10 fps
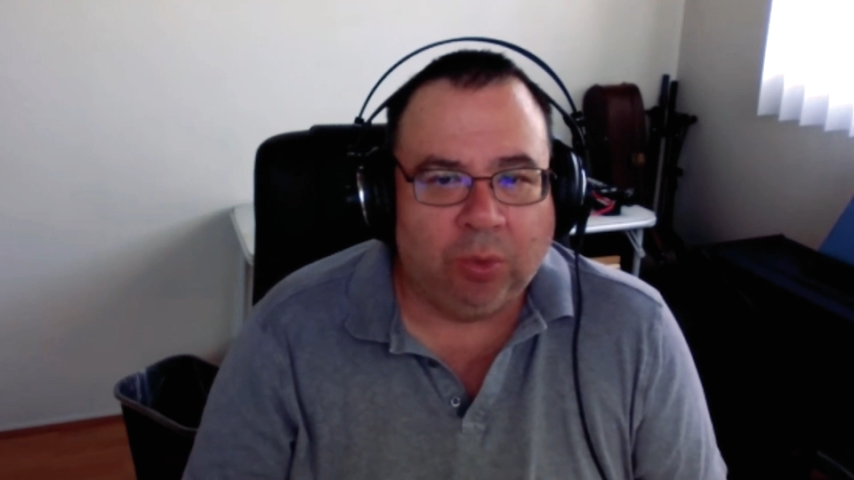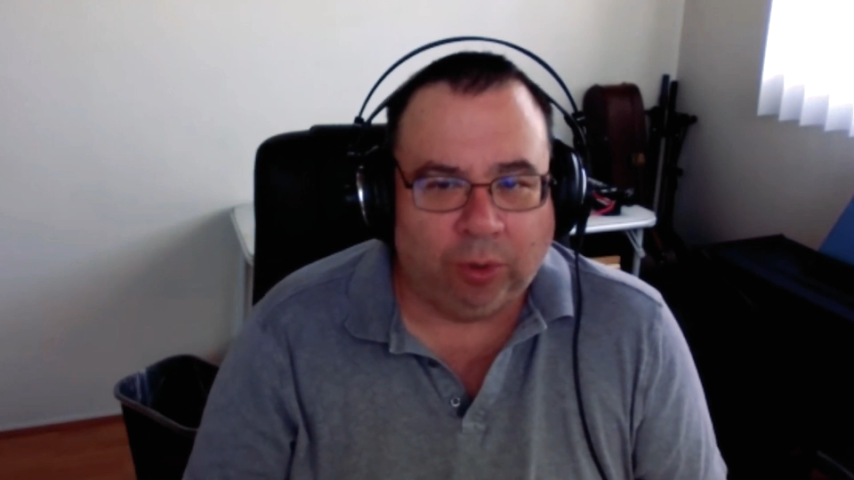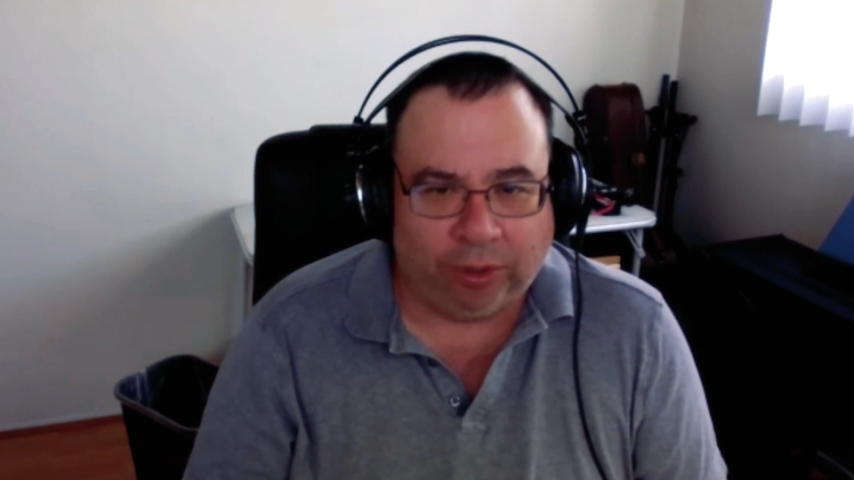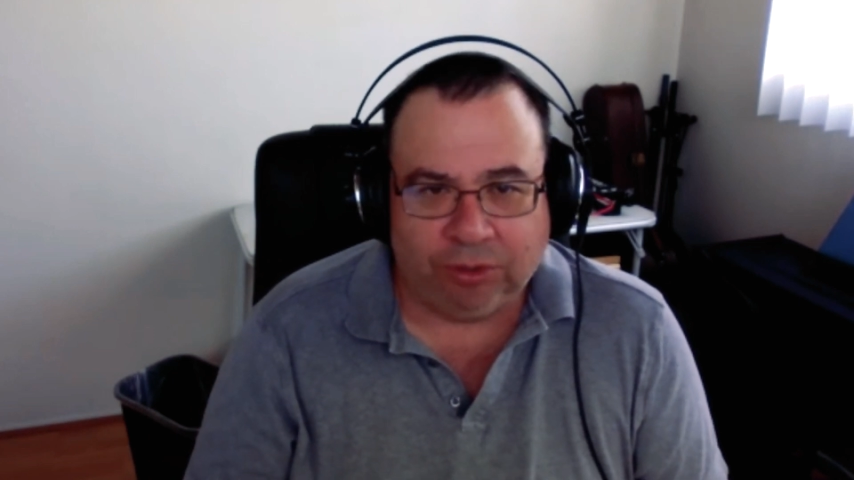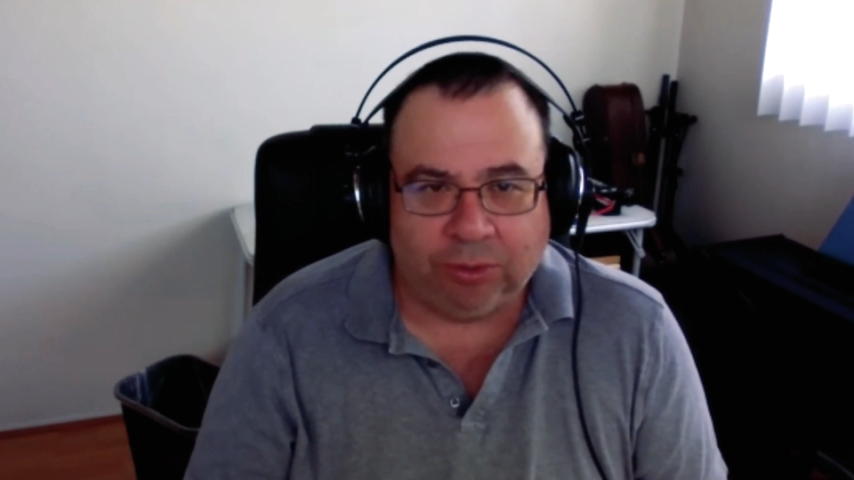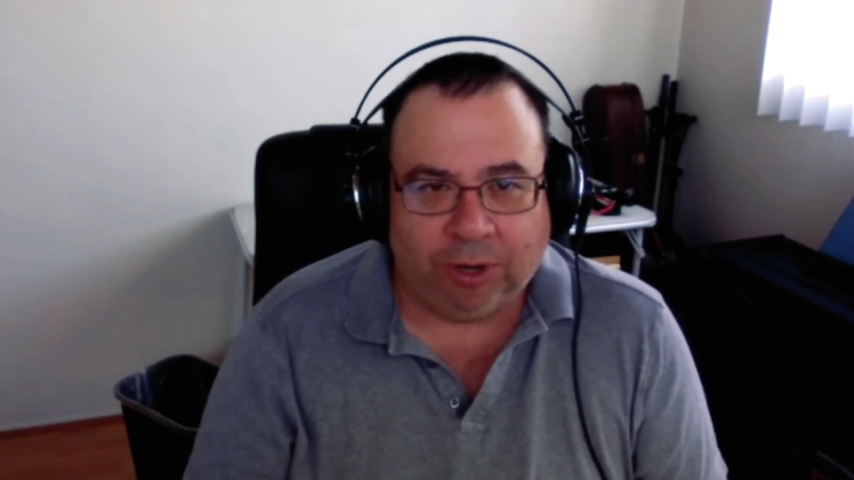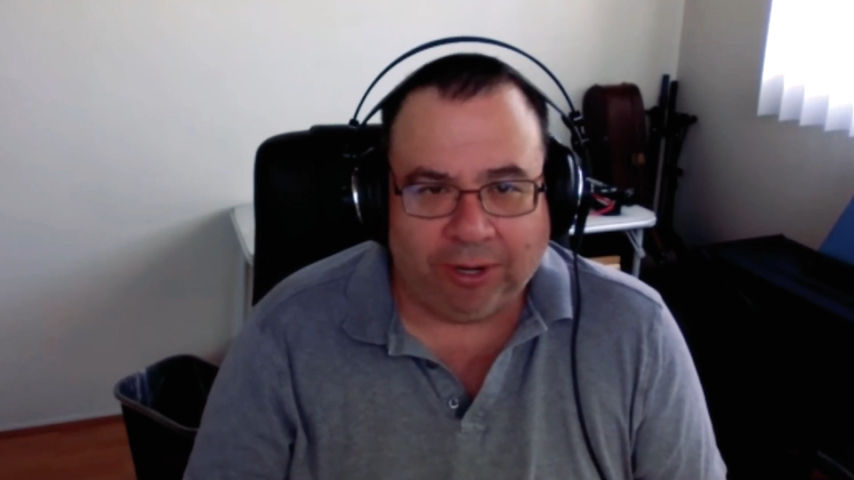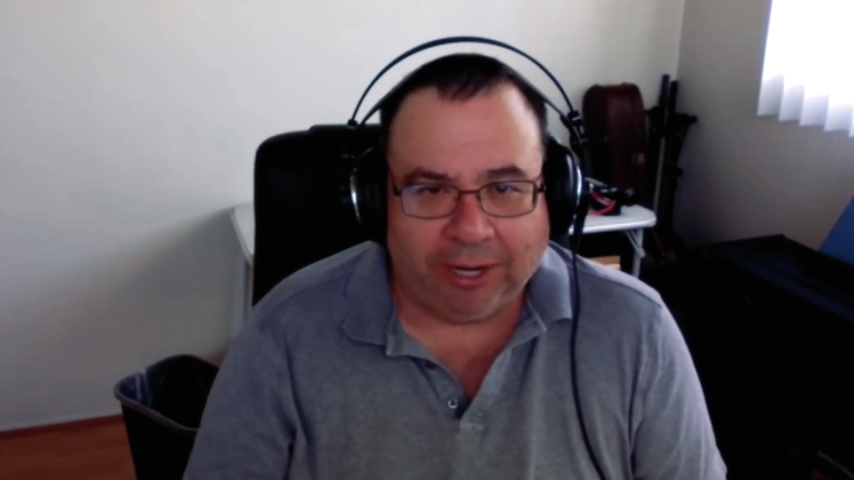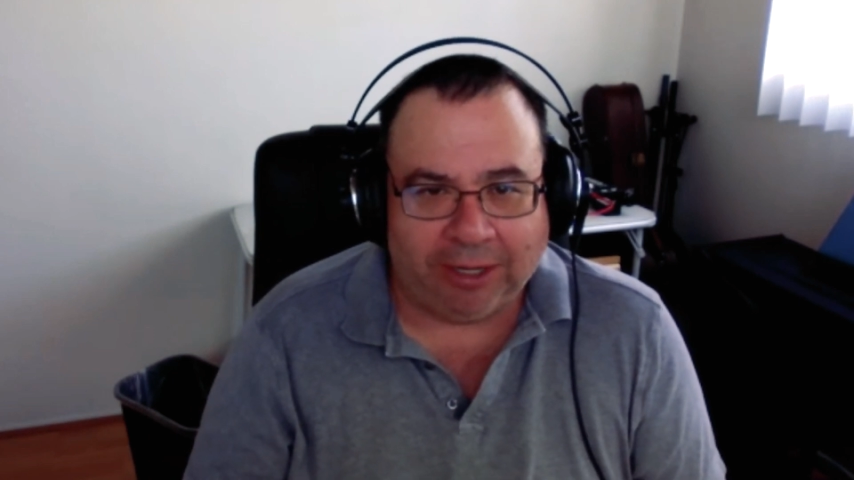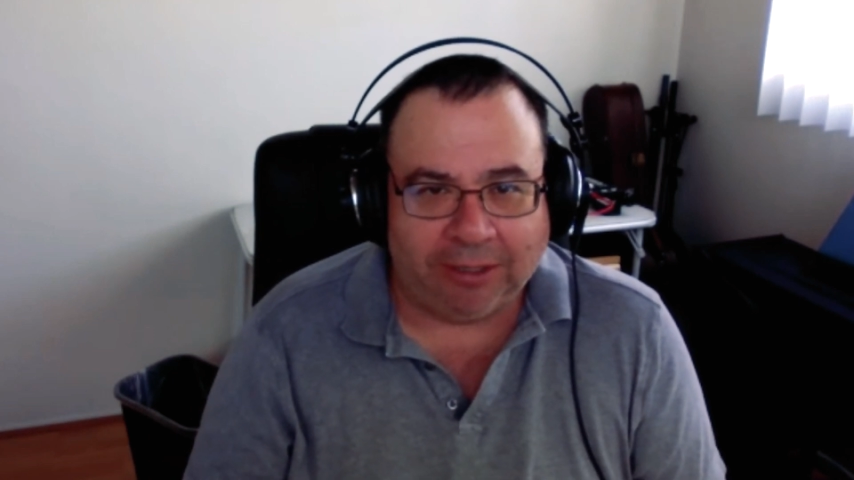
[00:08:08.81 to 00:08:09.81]
work too
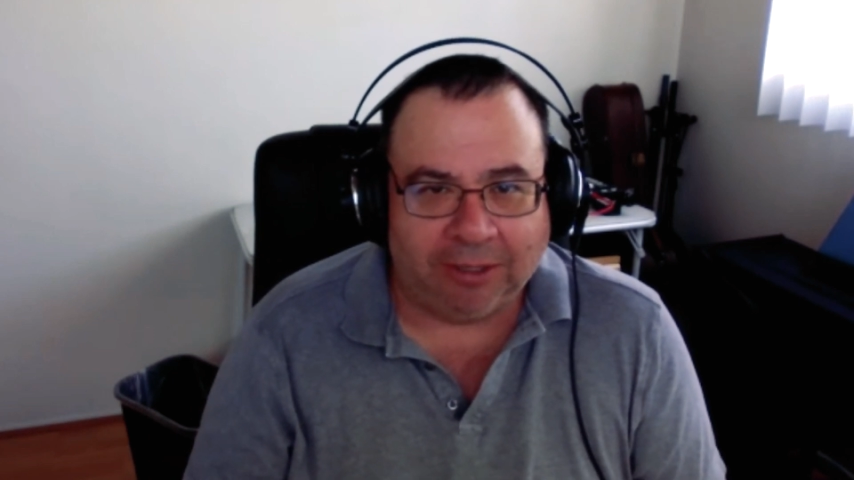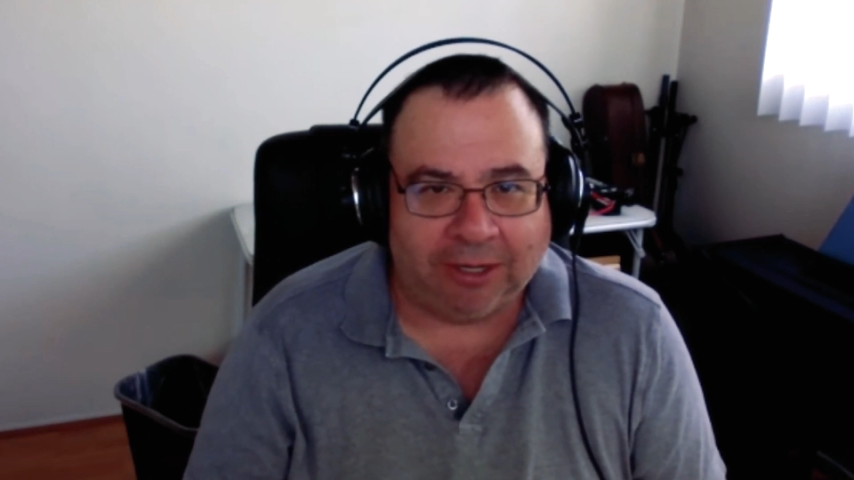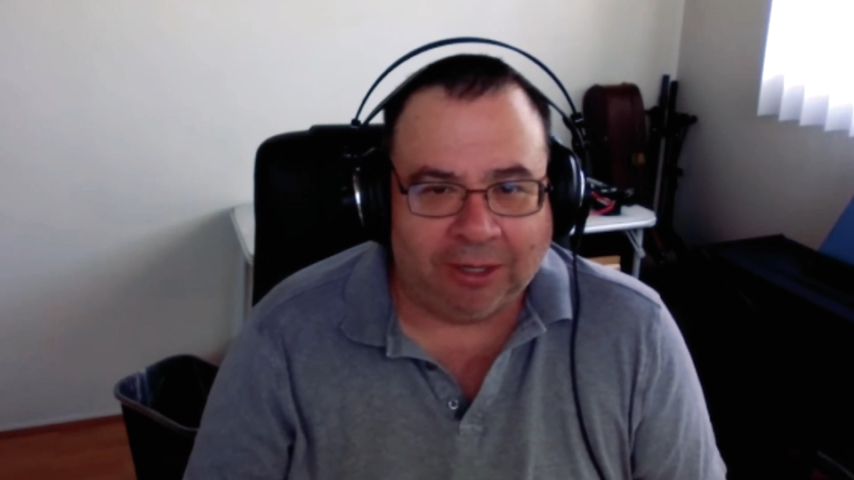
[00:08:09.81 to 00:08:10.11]
hard at it.